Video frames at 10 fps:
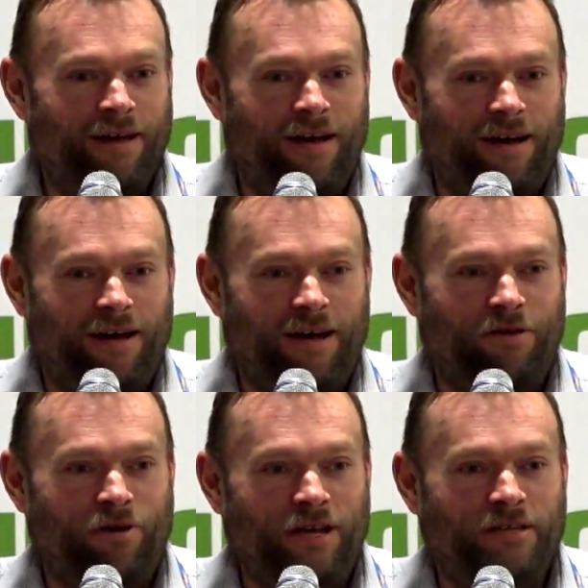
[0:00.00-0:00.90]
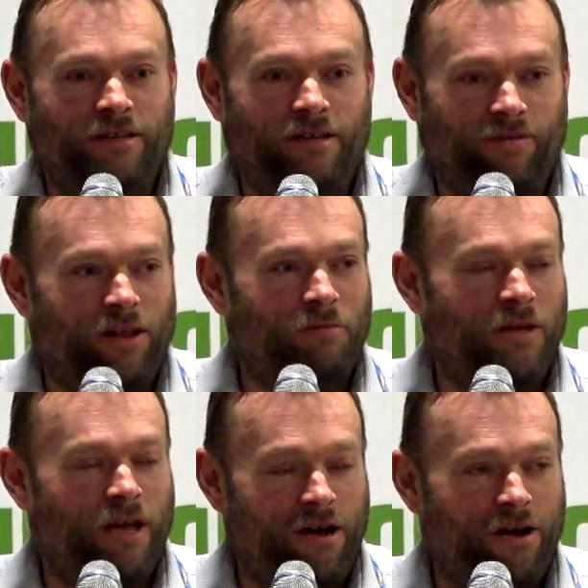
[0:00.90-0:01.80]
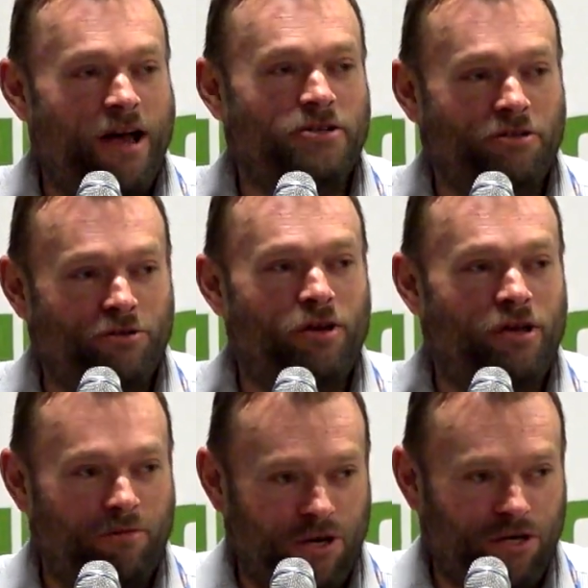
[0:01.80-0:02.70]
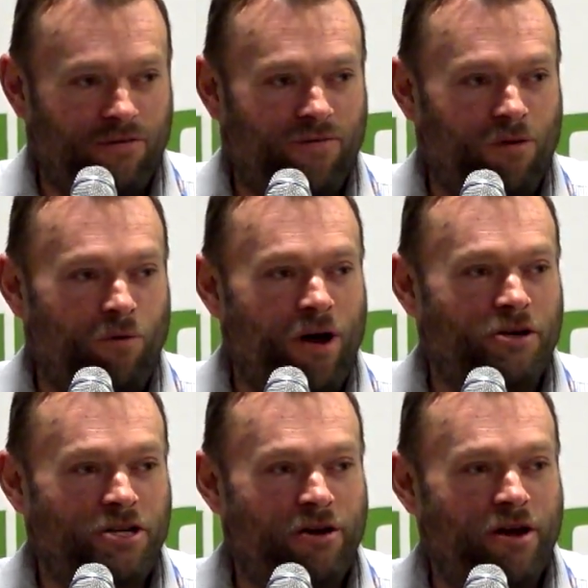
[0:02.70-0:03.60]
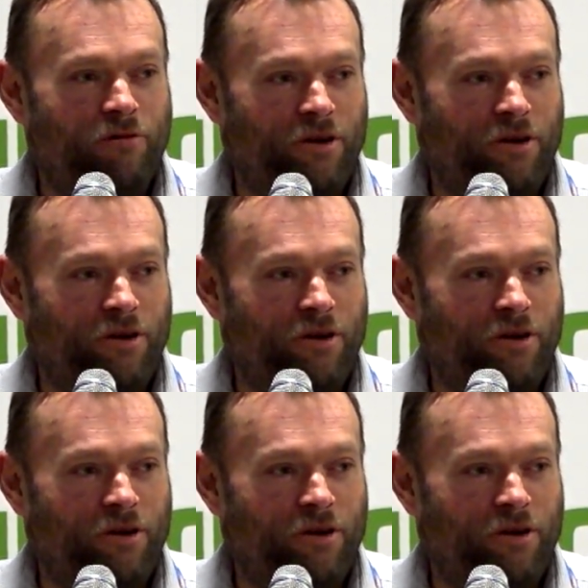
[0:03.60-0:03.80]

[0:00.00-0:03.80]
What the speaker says: agreed to develop the International Joint Commission for Water Sharing,